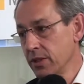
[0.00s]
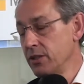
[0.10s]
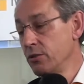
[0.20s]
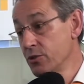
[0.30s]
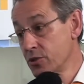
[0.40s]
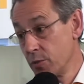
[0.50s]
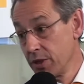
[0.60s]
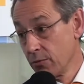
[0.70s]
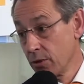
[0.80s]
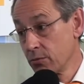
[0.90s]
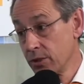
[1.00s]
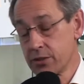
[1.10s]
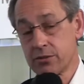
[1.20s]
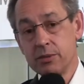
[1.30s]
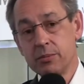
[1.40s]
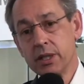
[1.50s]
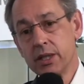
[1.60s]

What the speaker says: It used to be a one-way stream.